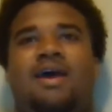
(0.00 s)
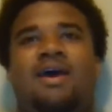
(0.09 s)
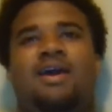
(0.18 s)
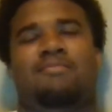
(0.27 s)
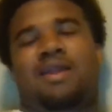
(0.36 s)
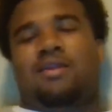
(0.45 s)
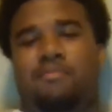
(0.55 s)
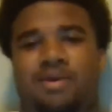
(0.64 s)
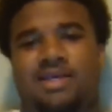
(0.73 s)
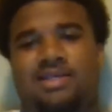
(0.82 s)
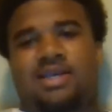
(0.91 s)
And I'm not the
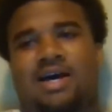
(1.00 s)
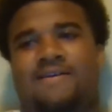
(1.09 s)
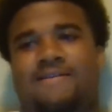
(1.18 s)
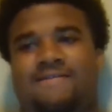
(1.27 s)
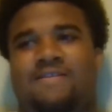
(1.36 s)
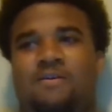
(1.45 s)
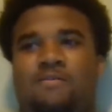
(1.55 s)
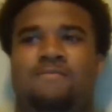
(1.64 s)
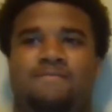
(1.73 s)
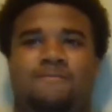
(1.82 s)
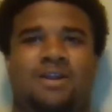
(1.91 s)
biggest guy,
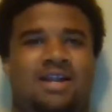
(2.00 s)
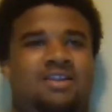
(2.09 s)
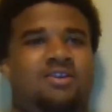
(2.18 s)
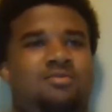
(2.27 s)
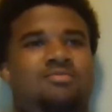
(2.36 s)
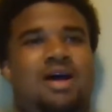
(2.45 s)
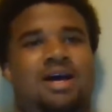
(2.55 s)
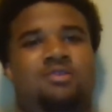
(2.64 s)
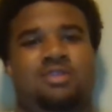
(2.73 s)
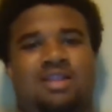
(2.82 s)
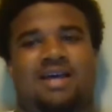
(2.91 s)
so but I do I
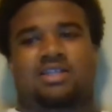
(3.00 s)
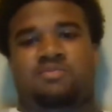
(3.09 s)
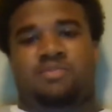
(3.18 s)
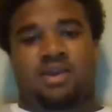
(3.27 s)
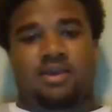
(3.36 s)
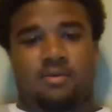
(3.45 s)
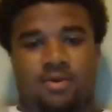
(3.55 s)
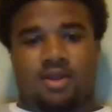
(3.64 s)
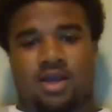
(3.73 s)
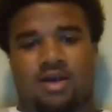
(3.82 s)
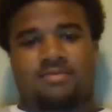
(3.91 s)
use a lot of speed
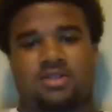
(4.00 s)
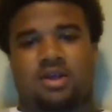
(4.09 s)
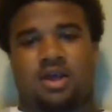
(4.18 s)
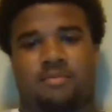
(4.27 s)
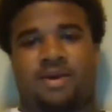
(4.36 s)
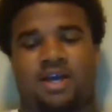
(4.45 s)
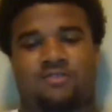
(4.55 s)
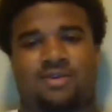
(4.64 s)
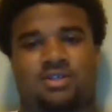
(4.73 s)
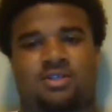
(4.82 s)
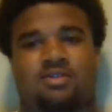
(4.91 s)
when it comes to like pass
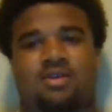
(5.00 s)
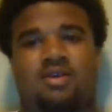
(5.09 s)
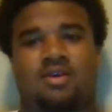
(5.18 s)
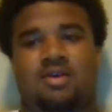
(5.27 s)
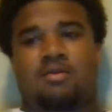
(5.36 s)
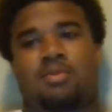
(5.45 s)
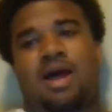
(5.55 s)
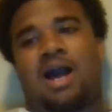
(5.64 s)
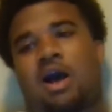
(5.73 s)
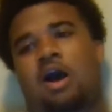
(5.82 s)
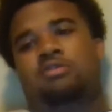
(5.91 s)
rushing. But
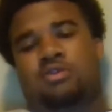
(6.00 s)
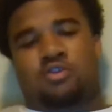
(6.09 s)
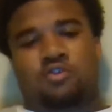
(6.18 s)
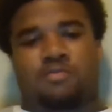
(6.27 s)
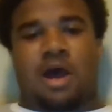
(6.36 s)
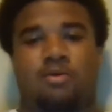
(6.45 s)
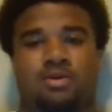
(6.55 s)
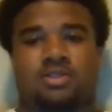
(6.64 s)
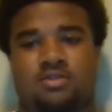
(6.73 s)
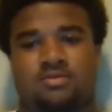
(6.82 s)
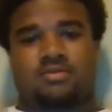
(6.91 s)
I can also use power
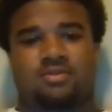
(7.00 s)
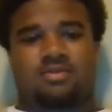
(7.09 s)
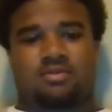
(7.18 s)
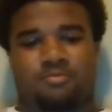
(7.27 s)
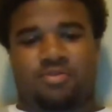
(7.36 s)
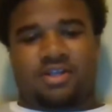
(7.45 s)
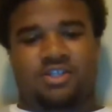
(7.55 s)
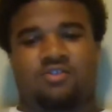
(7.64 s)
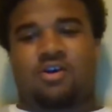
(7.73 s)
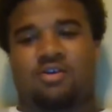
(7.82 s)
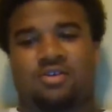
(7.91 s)
too. I'm pretty
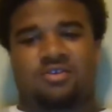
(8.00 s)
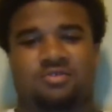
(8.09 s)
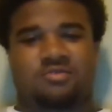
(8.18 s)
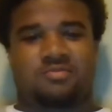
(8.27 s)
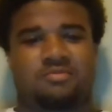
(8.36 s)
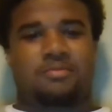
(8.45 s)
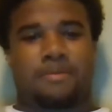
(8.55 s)
strong dude.